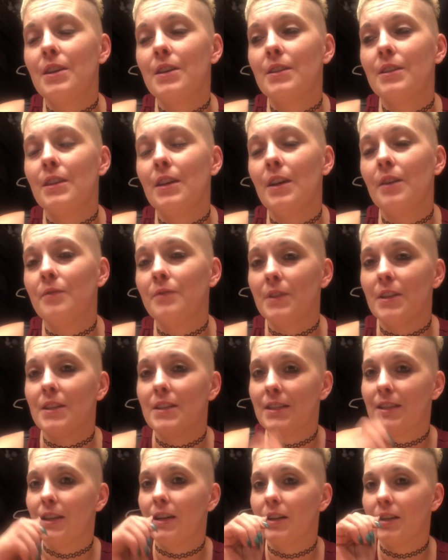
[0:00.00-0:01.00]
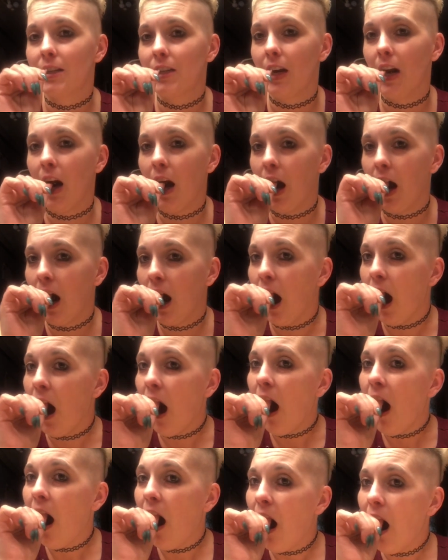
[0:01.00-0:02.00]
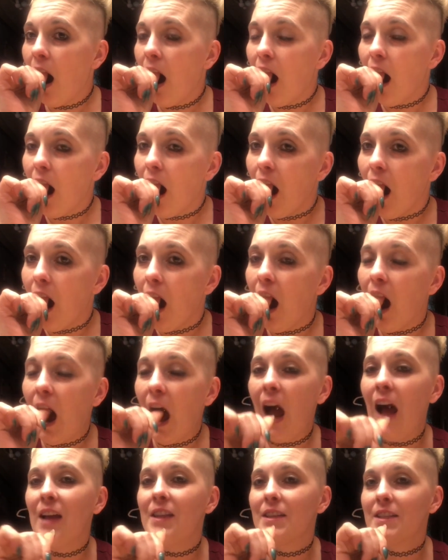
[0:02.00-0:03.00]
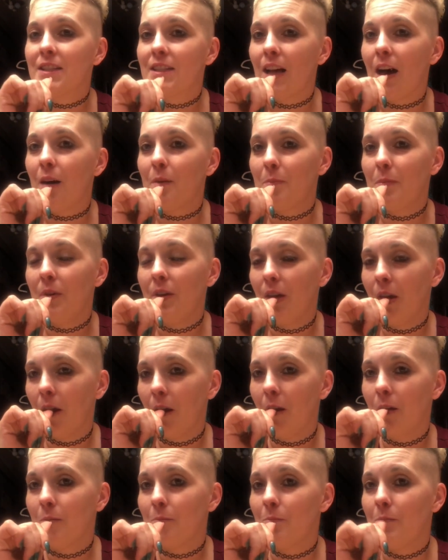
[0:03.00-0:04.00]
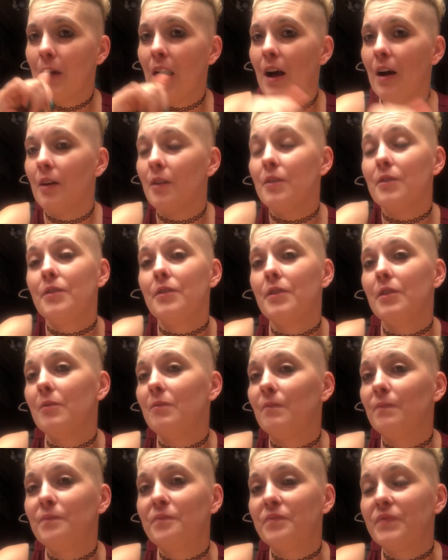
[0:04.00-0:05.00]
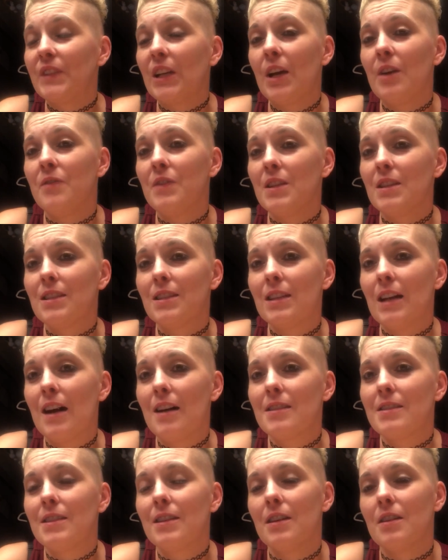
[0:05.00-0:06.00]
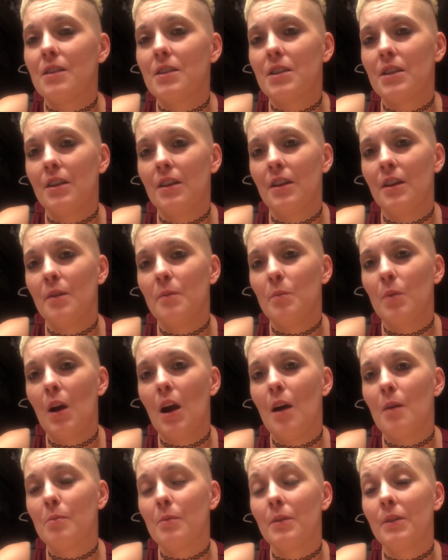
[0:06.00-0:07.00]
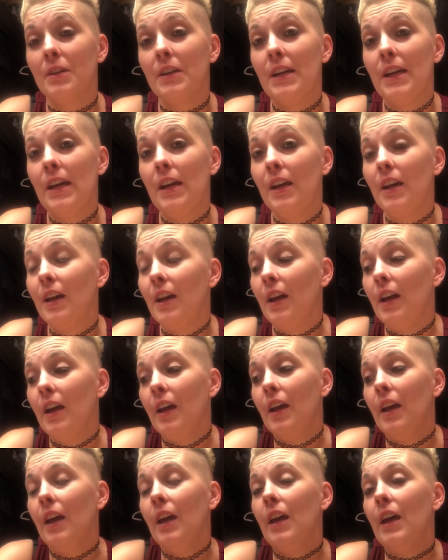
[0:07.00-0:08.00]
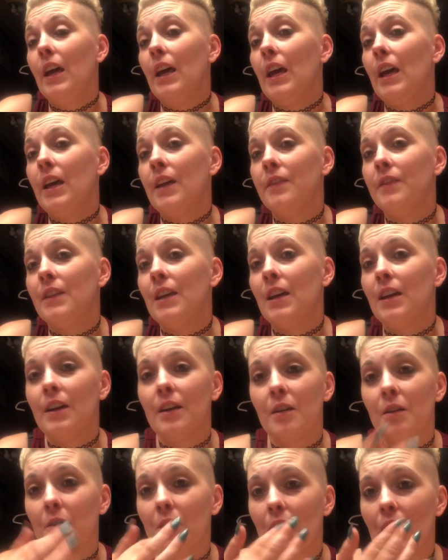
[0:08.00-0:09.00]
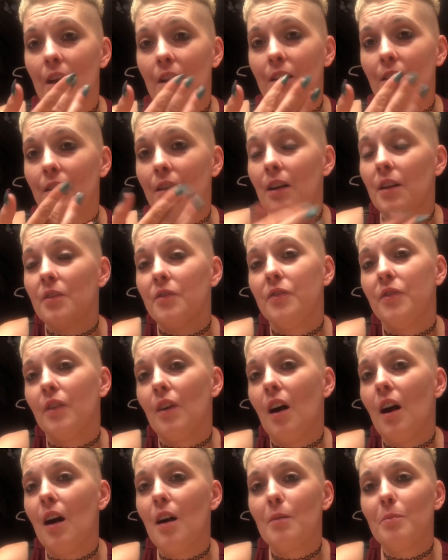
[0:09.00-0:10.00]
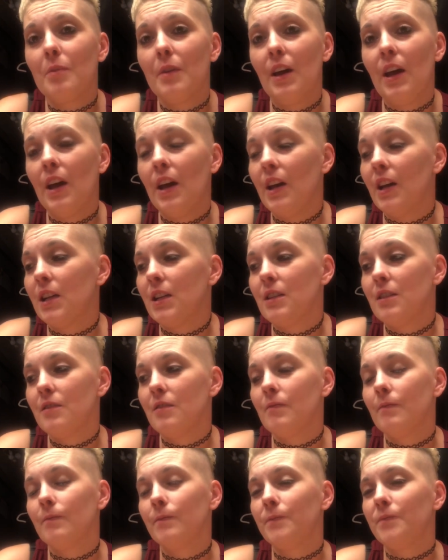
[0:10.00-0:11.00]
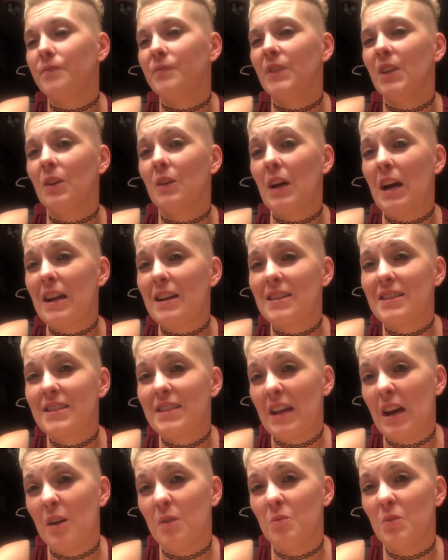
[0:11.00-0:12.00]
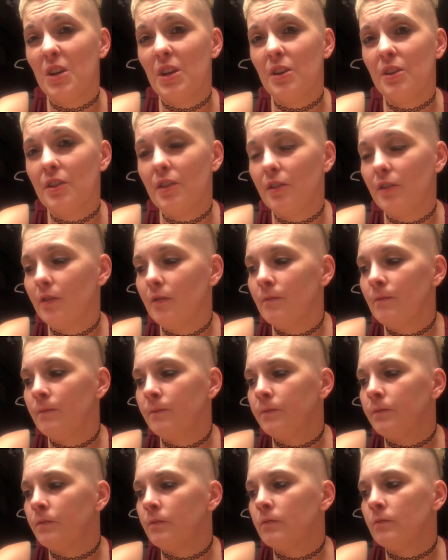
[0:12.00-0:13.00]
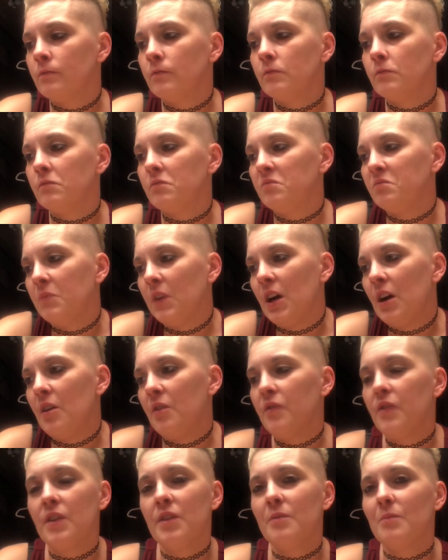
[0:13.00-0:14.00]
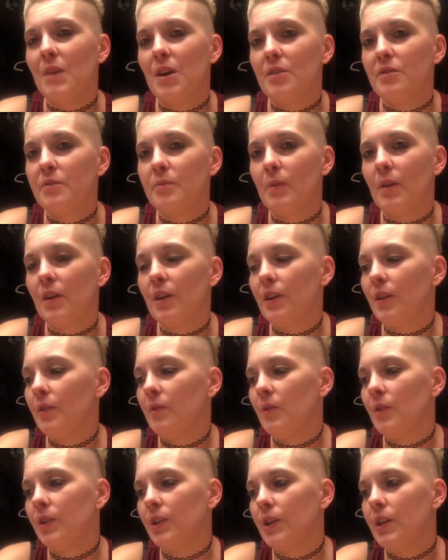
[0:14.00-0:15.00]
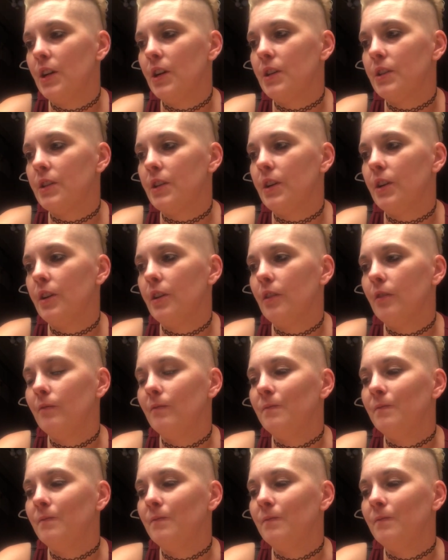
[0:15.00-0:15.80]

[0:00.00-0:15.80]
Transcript: is if the suction at the top of your mouth, if it's not suctioned in properly, and then it'll kind of like flop and you'll kind of sound weird. But for the most part, it really doesn't.